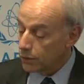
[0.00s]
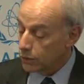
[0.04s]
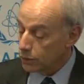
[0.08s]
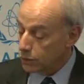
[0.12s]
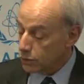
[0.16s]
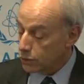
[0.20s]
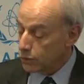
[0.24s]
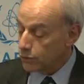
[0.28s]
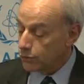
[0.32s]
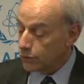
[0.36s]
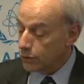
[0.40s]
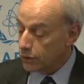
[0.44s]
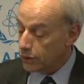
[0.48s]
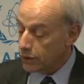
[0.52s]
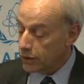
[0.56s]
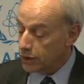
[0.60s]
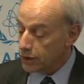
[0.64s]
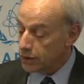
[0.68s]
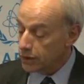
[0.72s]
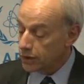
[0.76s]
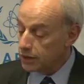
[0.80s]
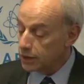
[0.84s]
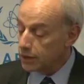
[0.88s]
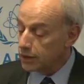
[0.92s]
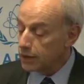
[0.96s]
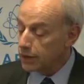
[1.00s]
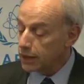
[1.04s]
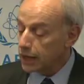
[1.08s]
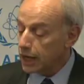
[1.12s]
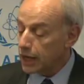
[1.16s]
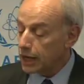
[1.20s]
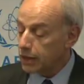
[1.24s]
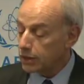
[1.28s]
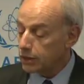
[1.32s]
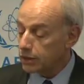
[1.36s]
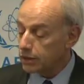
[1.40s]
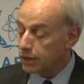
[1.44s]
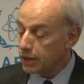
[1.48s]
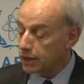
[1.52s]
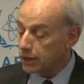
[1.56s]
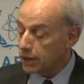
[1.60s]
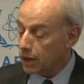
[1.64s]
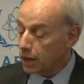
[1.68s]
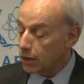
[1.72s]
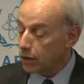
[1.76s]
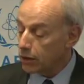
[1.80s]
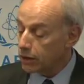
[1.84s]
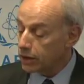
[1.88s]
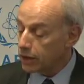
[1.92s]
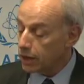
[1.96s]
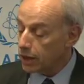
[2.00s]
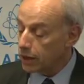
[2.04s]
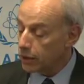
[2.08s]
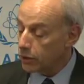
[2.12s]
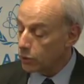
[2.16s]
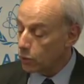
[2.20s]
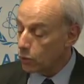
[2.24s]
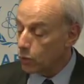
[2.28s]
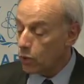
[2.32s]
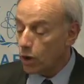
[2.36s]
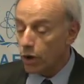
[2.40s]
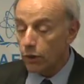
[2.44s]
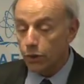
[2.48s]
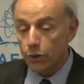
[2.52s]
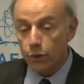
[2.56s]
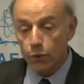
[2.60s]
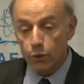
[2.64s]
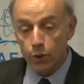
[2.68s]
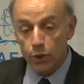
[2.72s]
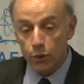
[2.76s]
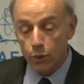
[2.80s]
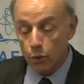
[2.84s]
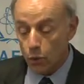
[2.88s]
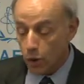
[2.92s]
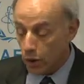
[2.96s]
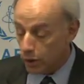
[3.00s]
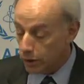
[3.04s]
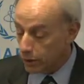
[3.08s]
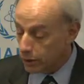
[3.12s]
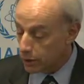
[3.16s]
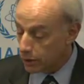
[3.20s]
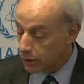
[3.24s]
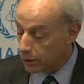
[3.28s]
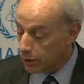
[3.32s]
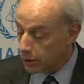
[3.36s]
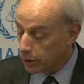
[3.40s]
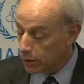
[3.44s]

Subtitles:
So for these, it indicated that iodine-131